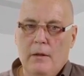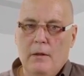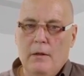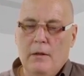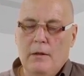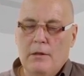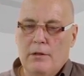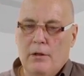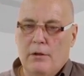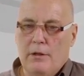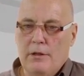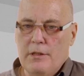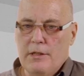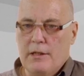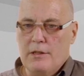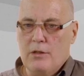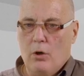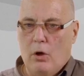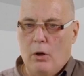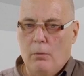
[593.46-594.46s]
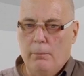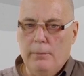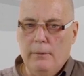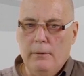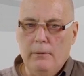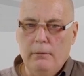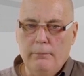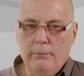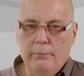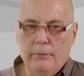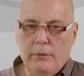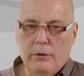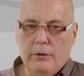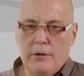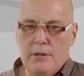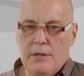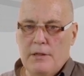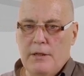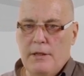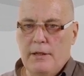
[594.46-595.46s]
So in this example, you
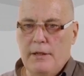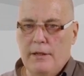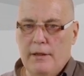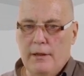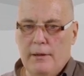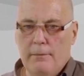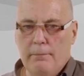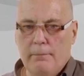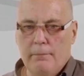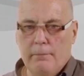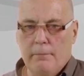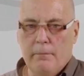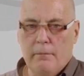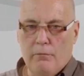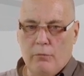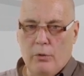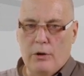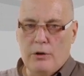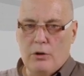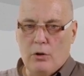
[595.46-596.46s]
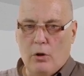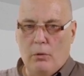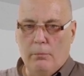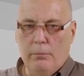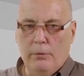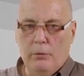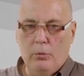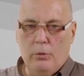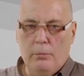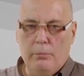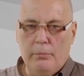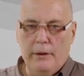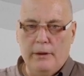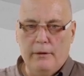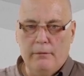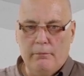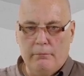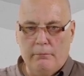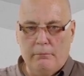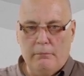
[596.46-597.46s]
can see here, for example, would
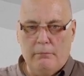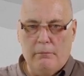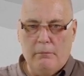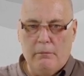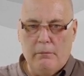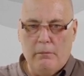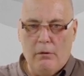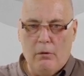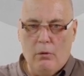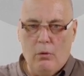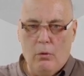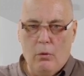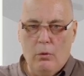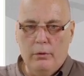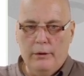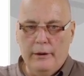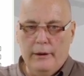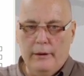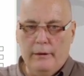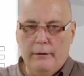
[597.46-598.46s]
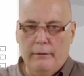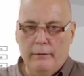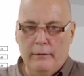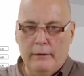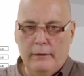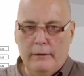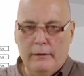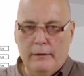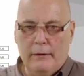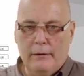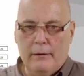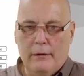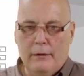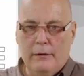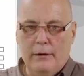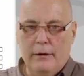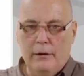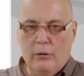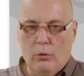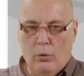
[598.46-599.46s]
be all the
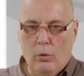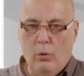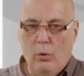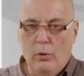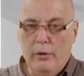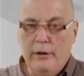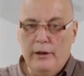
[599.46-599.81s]
criteria or all the